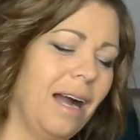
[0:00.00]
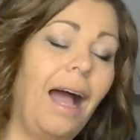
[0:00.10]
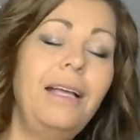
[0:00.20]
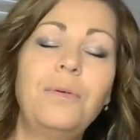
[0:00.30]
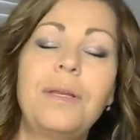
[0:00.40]

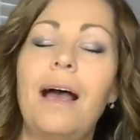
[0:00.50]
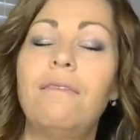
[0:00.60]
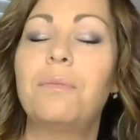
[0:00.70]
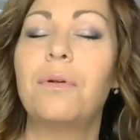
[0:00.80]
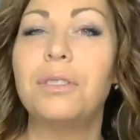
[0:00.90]
I don't
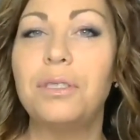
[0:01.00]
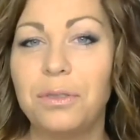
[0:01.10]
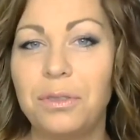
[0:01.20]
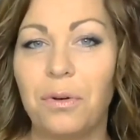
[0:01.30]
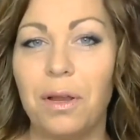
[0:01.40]
have a
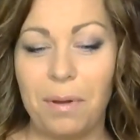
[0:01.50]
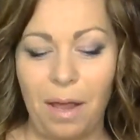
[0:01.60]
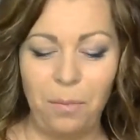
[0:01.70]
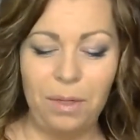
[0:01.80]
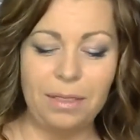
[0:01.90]
personal story, but
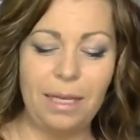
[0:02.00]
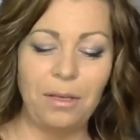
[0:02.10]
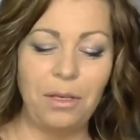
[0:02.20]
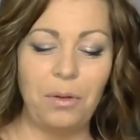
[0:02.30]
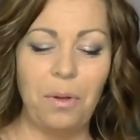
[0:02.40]
I will
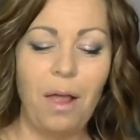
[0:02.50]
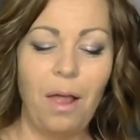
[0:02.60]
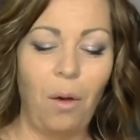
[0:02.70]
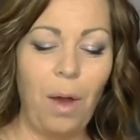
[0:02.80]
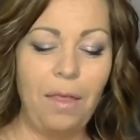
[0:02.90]
tell you
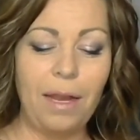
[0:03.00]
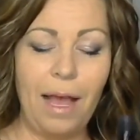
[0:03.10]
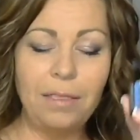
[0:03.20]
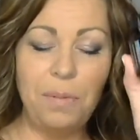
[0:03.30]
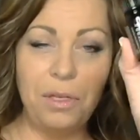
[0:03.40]
a way that
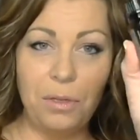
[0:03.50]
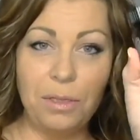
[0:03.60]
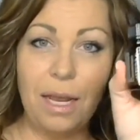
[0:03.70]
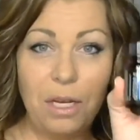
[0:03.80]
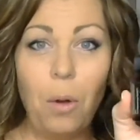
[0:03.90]
has been
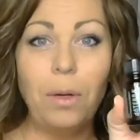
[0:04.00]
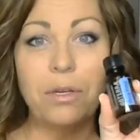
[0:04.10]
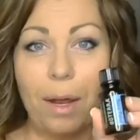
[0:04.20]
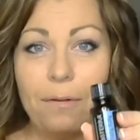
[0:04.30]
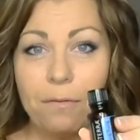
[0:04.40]
used. I know
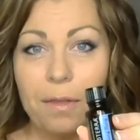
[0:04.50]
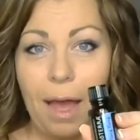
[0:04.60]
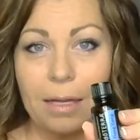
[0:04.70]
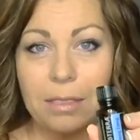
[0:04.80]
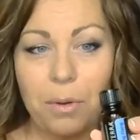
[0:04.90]
it's great for
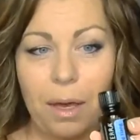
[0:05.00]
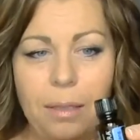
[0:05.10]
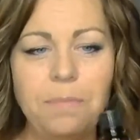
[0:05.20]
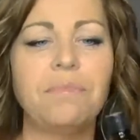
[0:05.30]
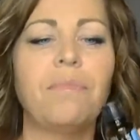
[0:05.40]
that,
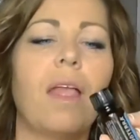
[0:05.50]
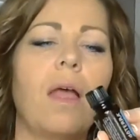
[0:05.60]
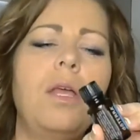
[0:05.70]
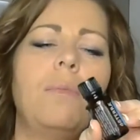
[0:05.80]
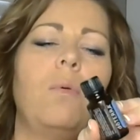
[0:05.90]
okay?
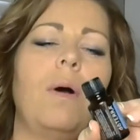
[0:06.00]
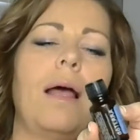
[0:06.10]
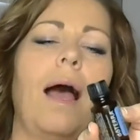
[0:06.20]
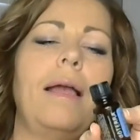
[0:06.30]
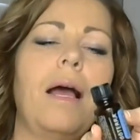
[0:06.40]
Number
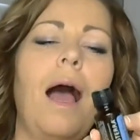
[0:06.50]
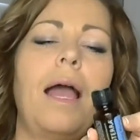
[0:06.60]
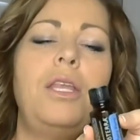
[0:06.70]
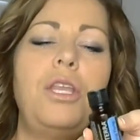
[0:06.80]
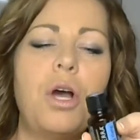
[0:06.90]
one,
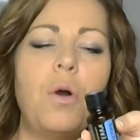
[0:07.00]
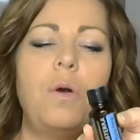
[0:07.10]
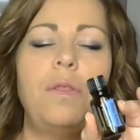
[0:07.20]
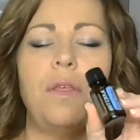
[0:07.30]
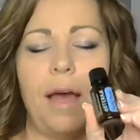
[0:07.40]
I
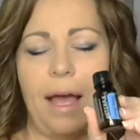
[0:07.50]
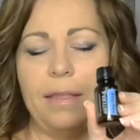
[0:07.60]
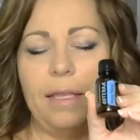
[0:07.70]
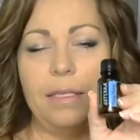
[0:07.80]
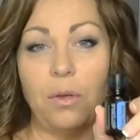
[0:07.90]
know that
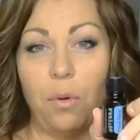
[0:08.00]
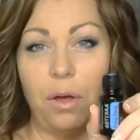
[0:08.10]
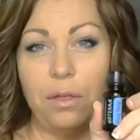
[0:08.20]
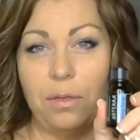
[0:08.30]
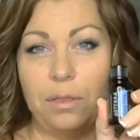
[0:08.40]
this
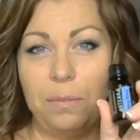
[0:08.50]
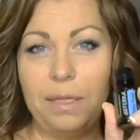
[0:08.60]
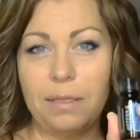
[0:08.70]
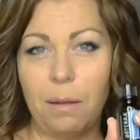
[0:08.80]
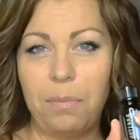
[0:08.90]
oil used to
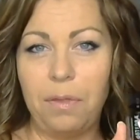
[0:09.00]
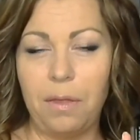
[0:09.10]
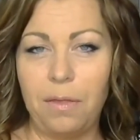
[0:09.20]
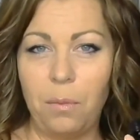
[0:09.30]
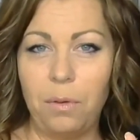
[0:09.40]
be something
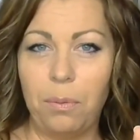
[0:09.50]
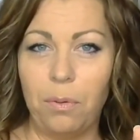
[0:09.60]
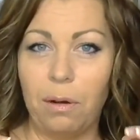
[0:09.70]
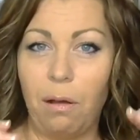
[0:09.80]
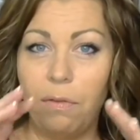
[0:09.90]
that they would
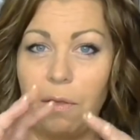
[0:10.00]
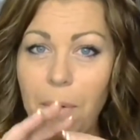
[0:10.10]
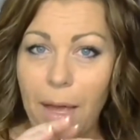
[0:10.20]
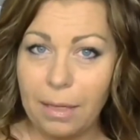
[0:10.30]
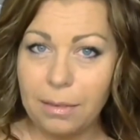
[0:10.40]
put on the
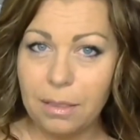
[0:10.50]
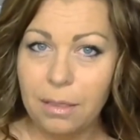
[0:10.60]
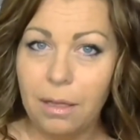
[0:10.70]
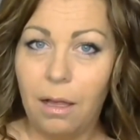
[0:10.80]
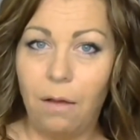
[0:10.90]
beds
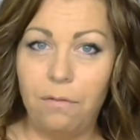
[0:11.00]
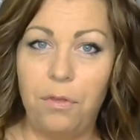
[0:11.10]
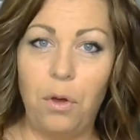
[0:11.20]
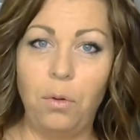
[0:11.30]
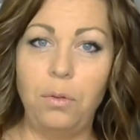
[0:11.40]

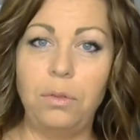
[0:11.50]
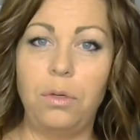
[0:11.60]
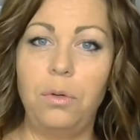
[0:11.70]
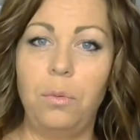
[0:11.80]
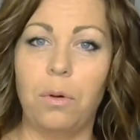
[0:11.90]
of those
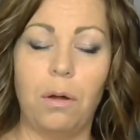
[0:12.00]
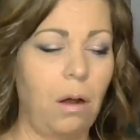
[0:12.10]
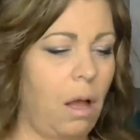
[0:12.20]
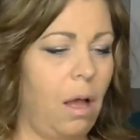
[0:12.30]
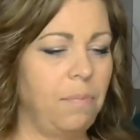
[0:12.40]
who
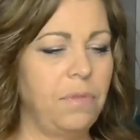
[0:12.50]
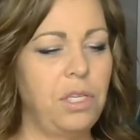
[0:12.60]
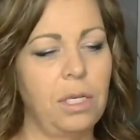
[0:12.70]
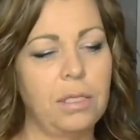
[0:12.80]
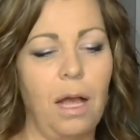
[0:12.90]
were
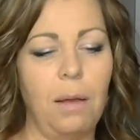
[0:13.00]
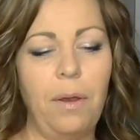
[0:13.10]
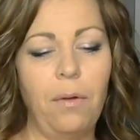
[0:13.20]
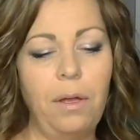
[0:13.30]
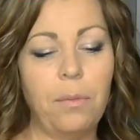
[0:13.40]
just got
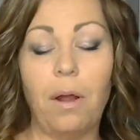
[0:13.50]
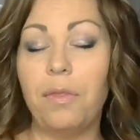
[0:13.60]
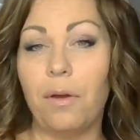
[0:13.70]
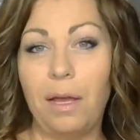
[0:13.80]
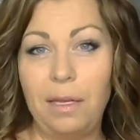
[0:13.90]
married, were
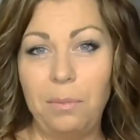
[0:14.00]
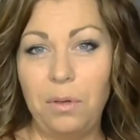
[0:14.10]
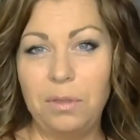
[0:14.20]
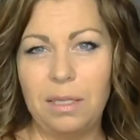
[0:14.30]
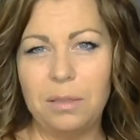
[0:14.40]
on their
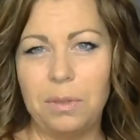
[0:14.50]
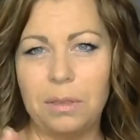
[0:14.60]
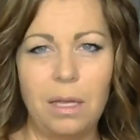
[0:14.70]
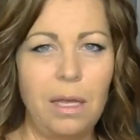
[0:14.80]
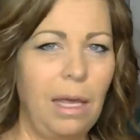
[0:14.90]
honeymoons. This
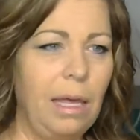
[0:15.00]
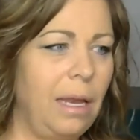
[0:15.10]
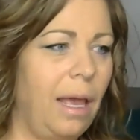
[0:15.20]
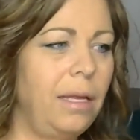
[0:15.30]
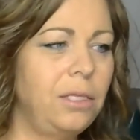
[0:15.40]
was
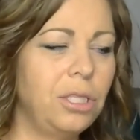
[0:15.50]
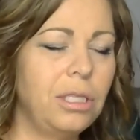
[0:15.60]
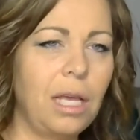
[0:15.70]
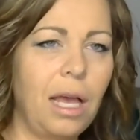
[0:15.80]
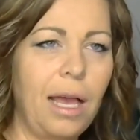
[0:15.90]
in
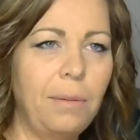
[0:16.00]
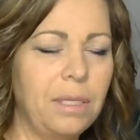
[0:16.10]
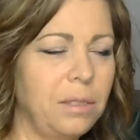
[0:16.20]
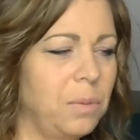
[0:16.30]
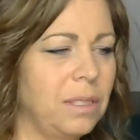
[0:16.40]
ancient times.
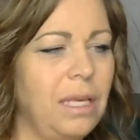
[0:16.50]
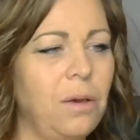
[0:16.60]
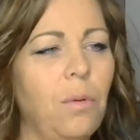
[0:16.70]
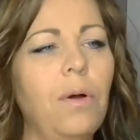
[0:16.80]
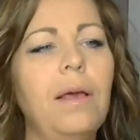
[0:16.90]
This was
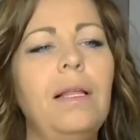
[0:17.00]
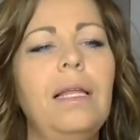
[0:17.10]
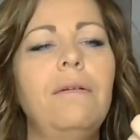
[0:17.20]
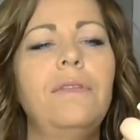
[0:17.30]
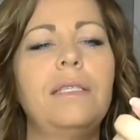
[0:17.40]
the
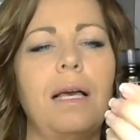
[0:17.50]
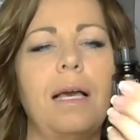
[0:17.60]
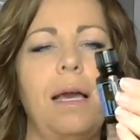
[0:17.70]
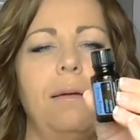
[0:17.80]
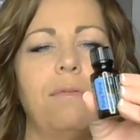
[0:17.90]
oil of the
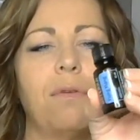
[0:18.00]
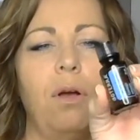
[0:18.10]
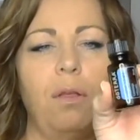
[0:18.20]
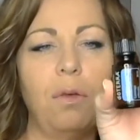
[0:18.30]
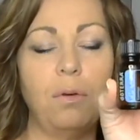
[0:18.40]
time for
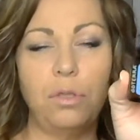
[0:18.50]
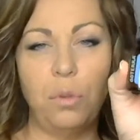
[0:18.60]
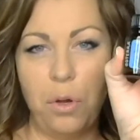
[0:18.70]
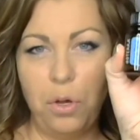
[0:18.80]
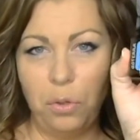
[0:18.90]
all those
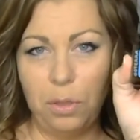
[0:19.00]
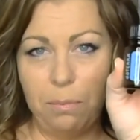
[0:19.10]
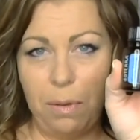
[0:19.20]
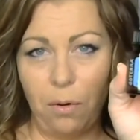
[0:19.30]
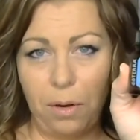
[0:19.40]
who are
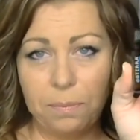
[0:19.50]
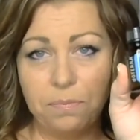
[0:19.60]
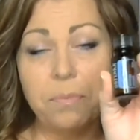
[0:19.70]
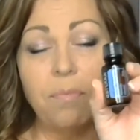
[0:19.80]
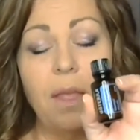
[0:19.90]
newly married.
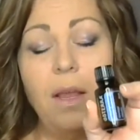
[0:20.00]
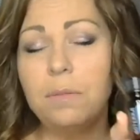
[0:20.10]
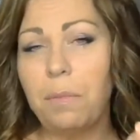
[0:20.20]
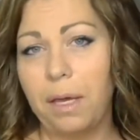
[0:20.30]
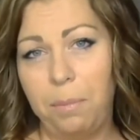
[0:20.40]

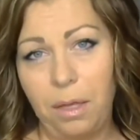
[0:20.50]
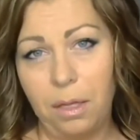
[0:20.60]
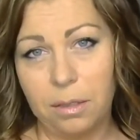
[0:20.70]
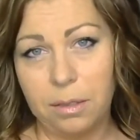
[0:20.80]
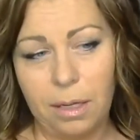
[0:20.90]
Here's my
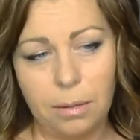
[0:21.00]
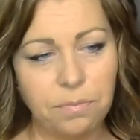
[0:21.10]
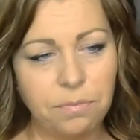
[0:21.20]
opinion on that.